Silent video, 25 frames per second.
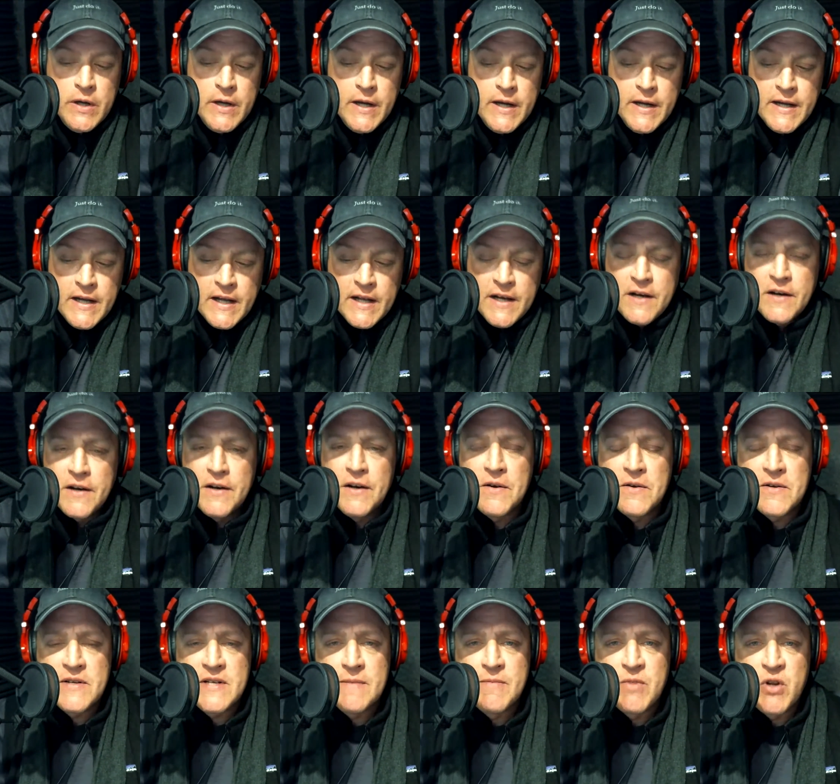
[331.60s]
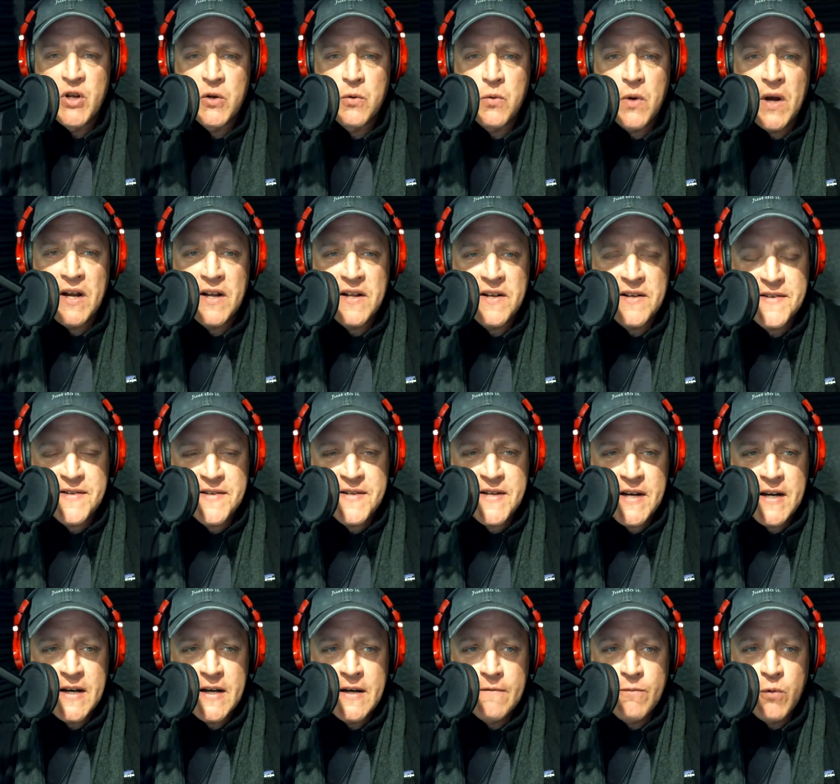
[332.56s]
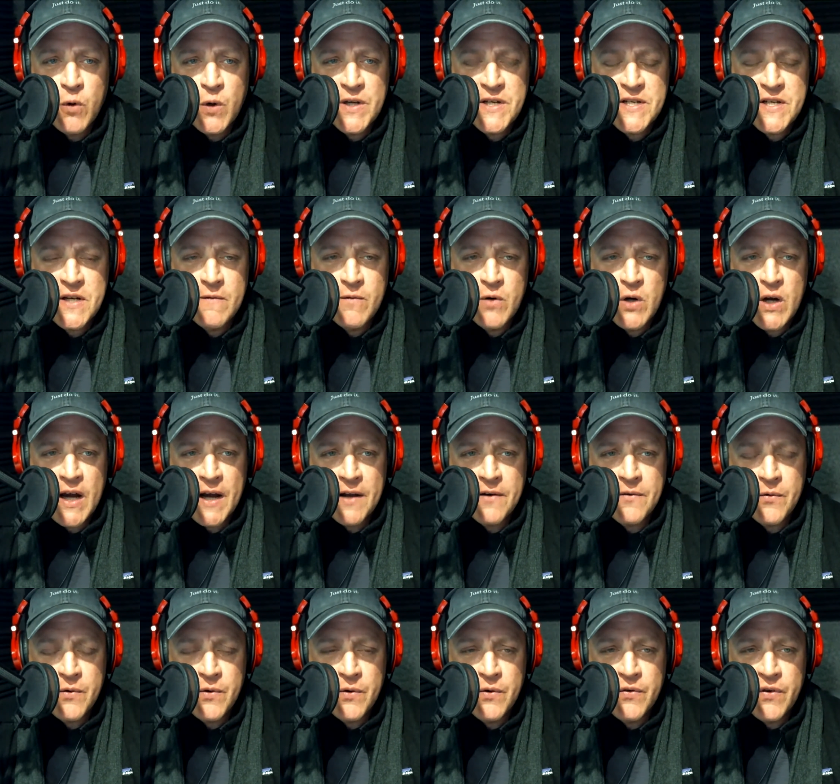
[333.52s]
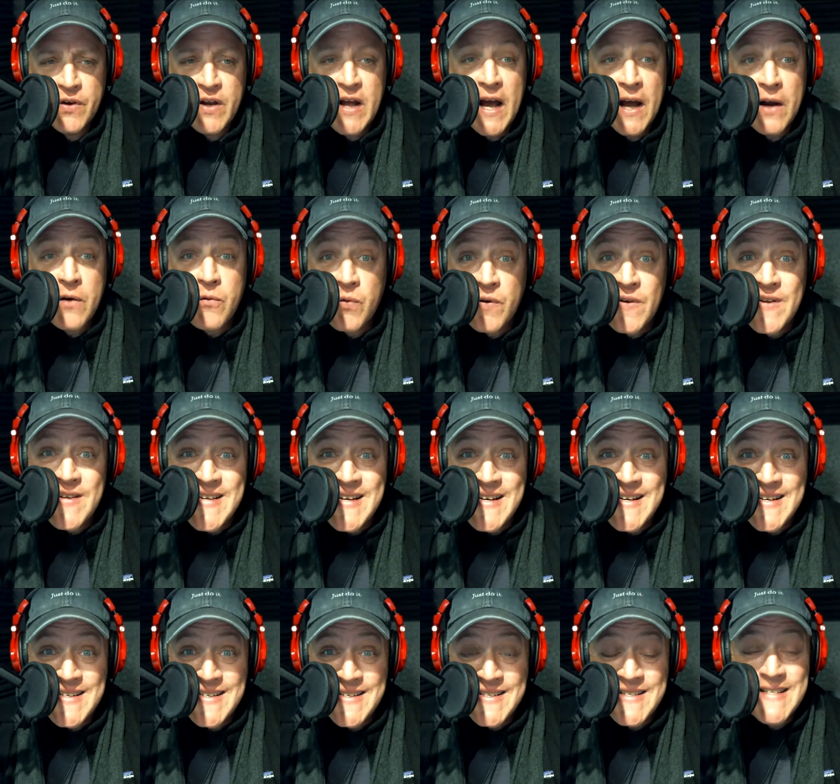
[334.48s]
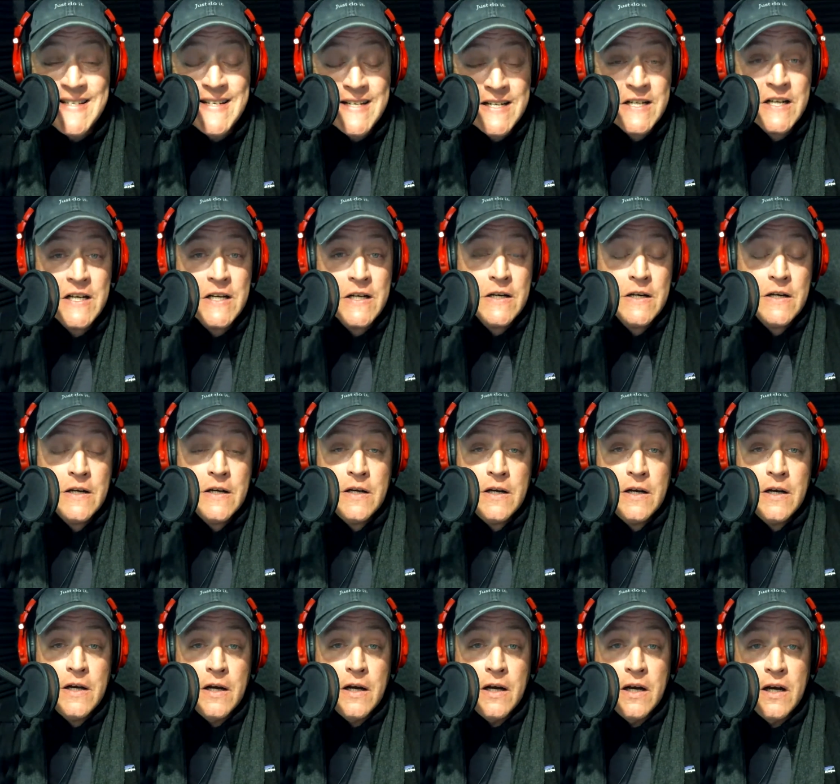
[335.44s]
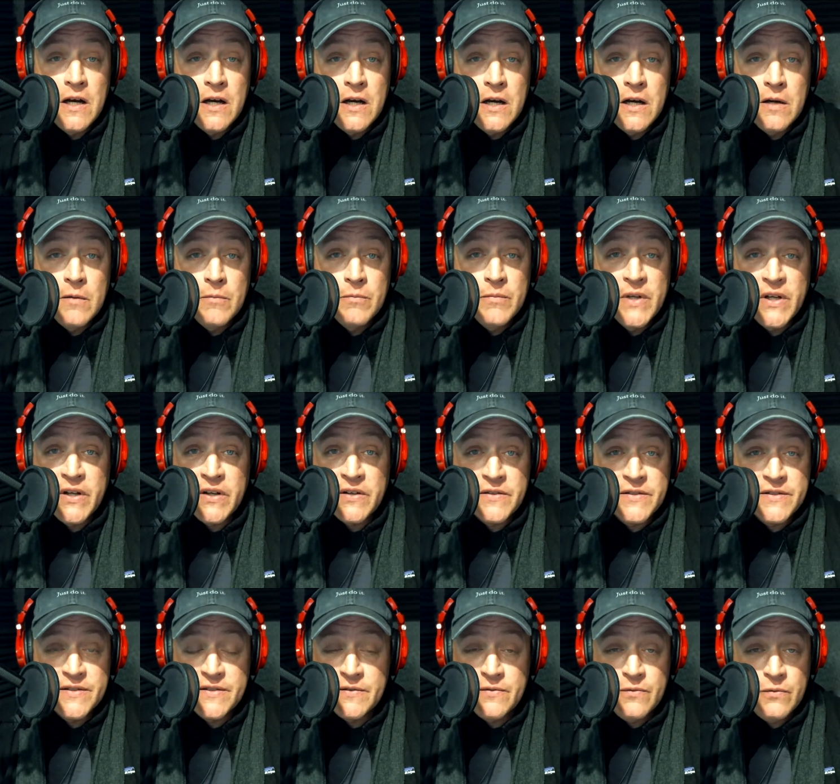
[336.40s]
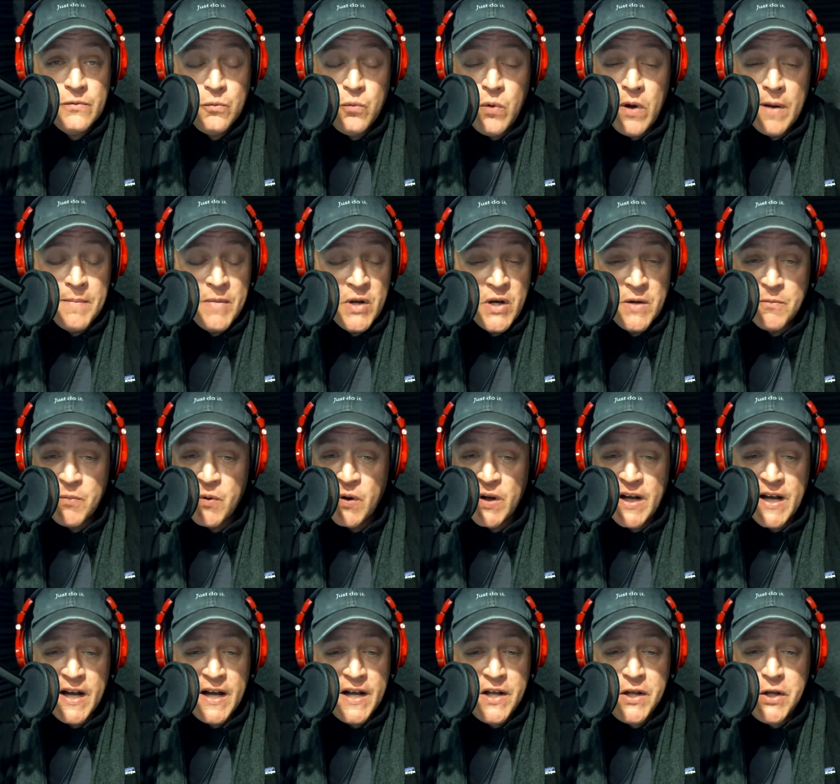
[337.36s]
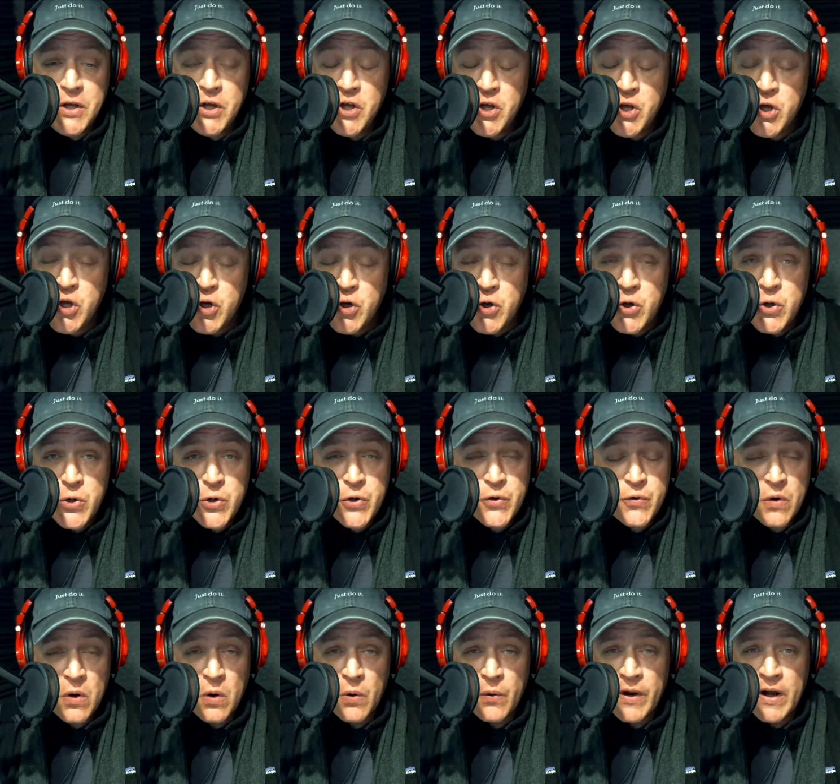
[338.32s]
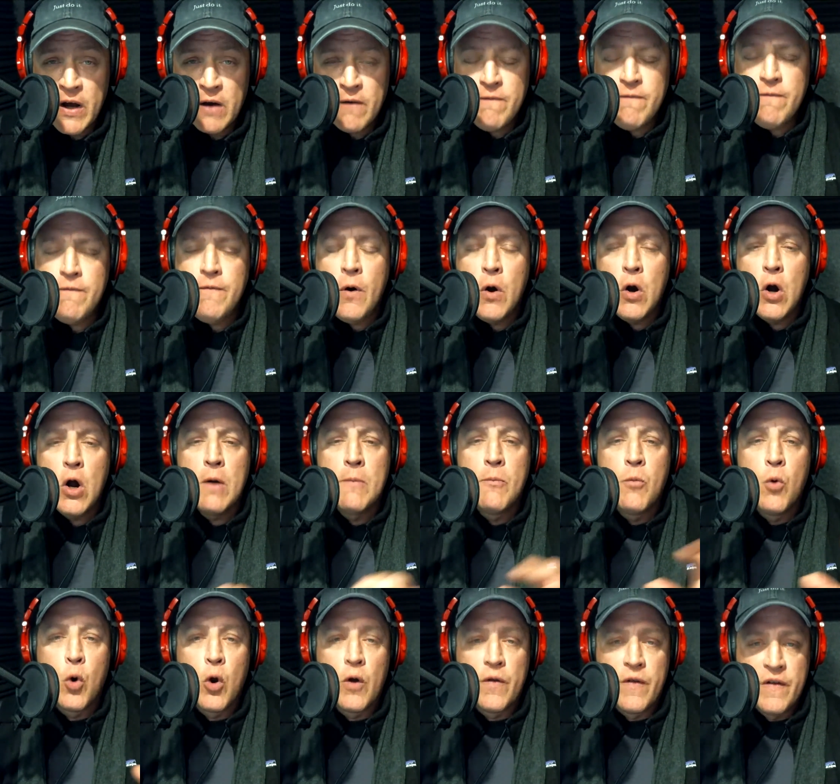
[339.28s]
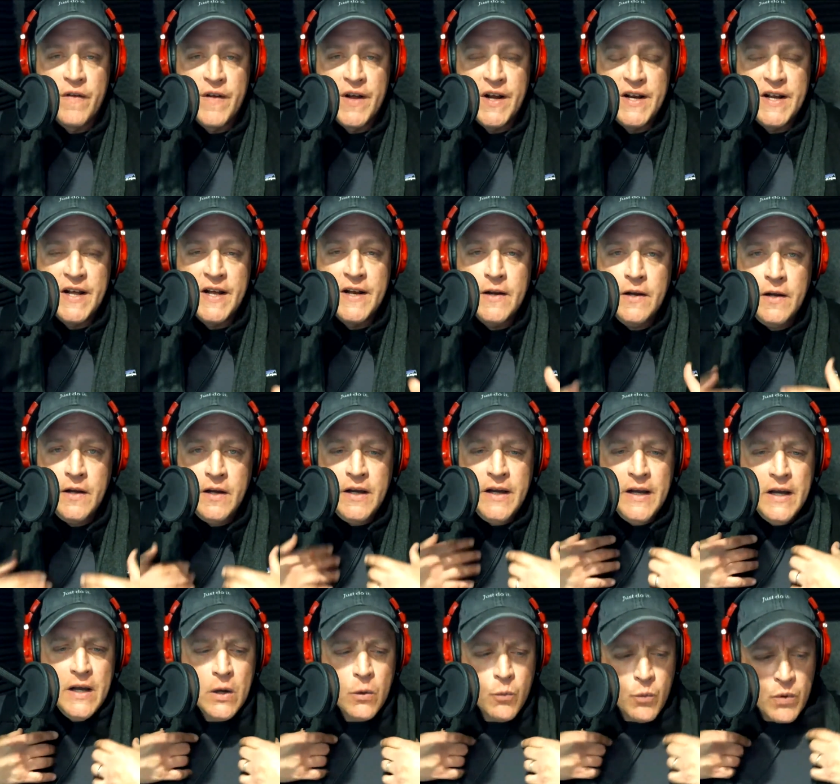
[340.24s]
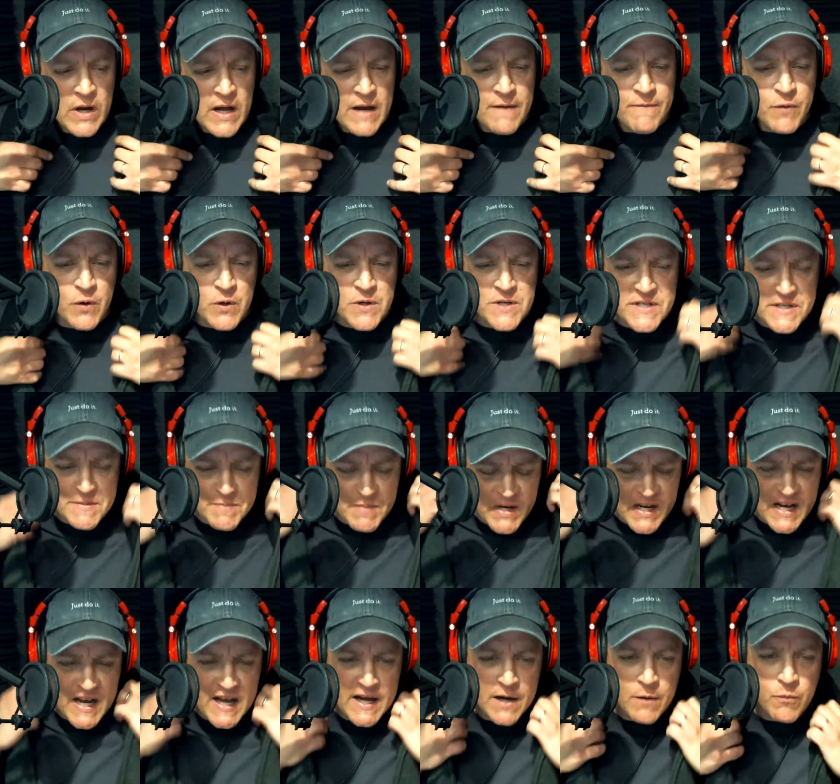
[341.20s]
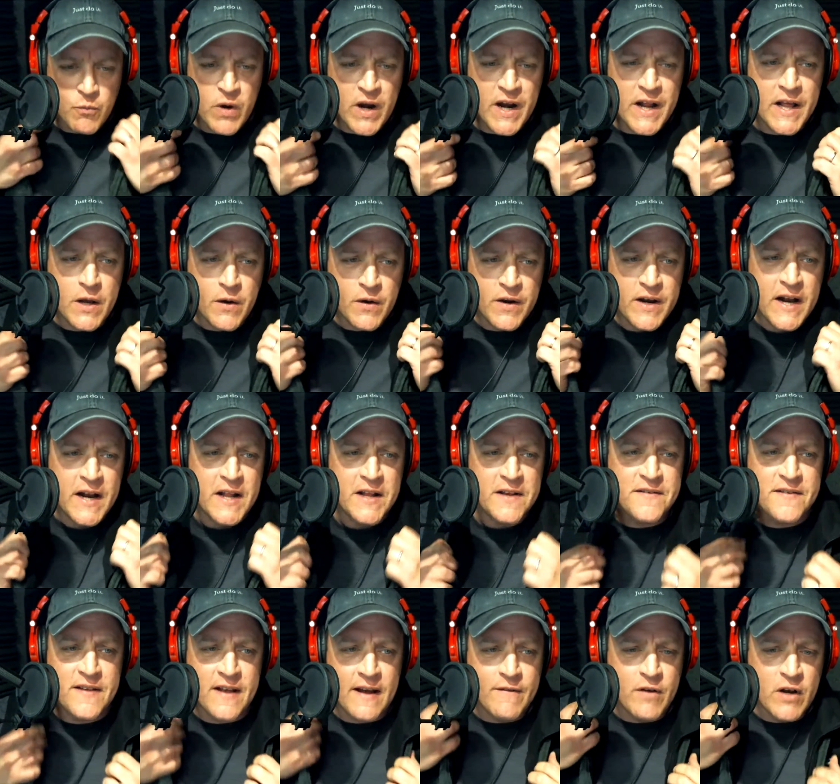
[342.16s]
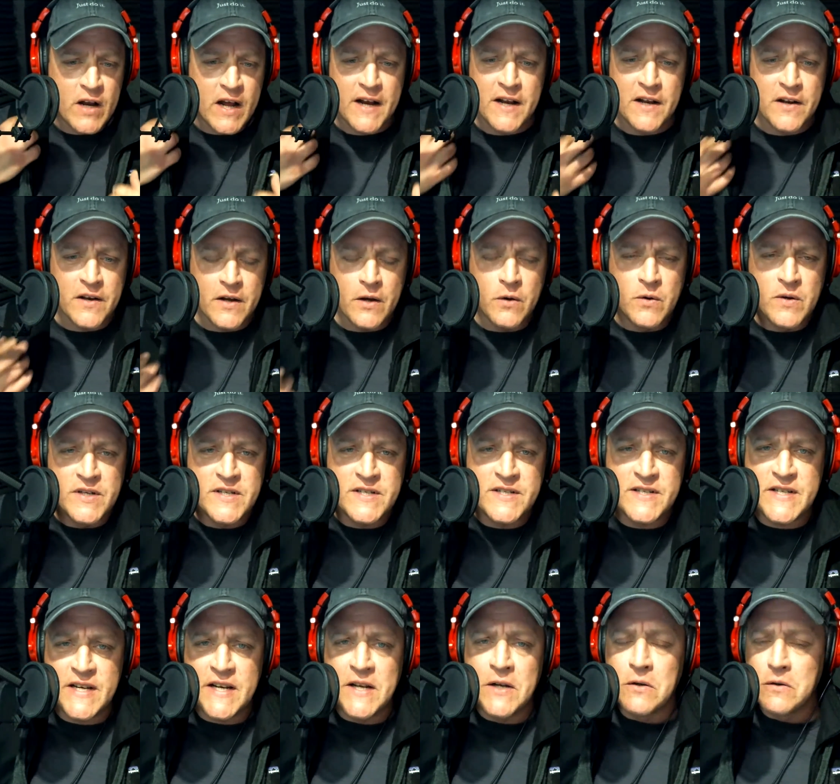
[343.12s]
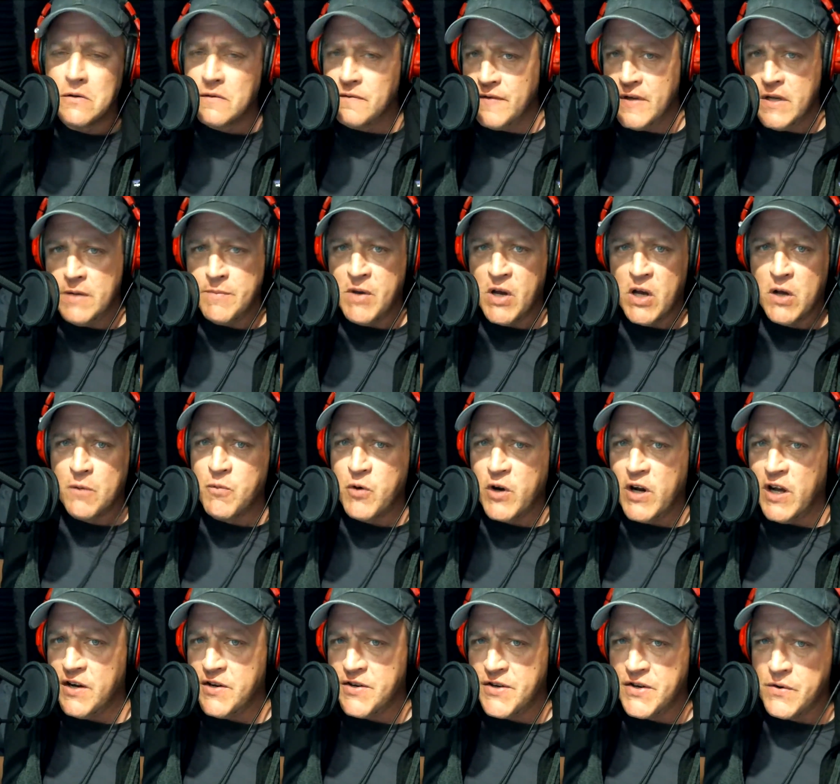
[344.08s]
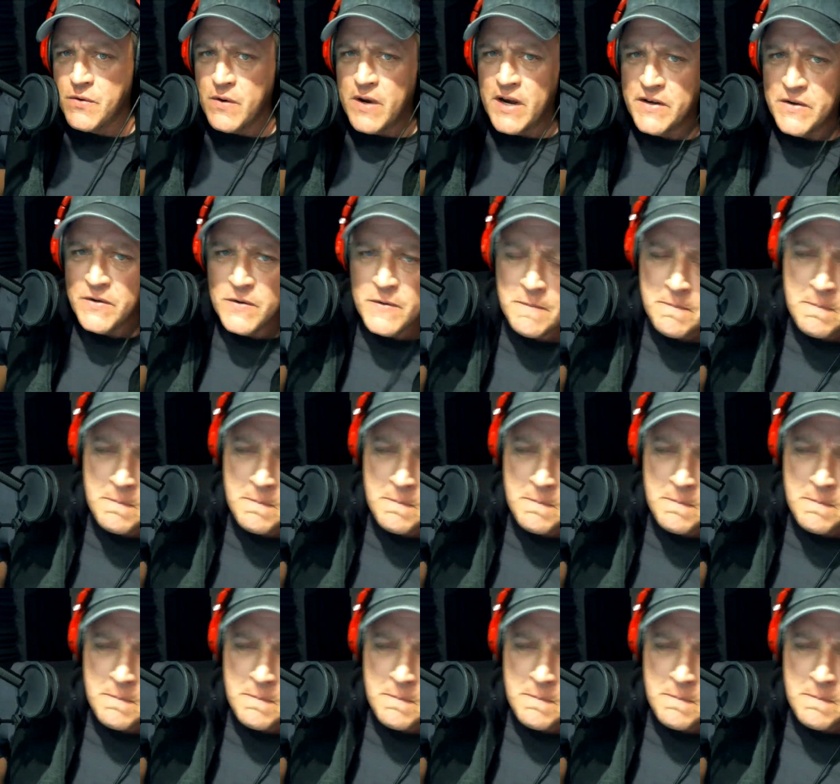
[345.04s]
getting to know some of the greatest voiceover actors and actresses because women play a huge role now, far more than they did. When I first began in radio in '87, I didn't know a single female production director.